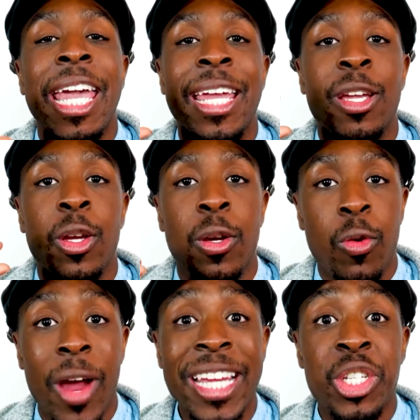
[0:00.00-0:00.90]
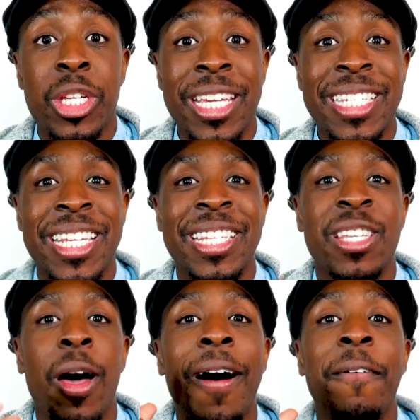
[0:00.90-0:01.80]
in Christ
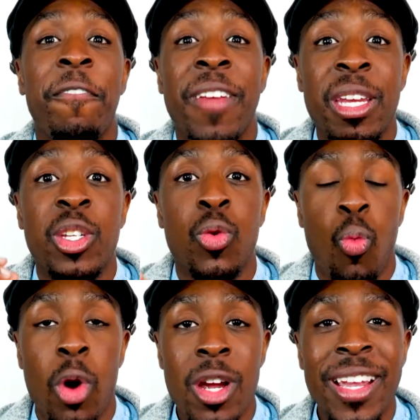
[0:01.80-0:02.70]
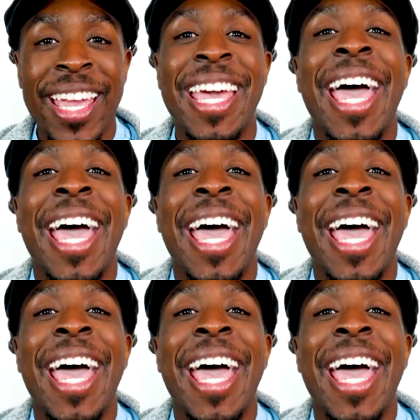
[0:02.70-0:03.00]
Jesus' um, finished work,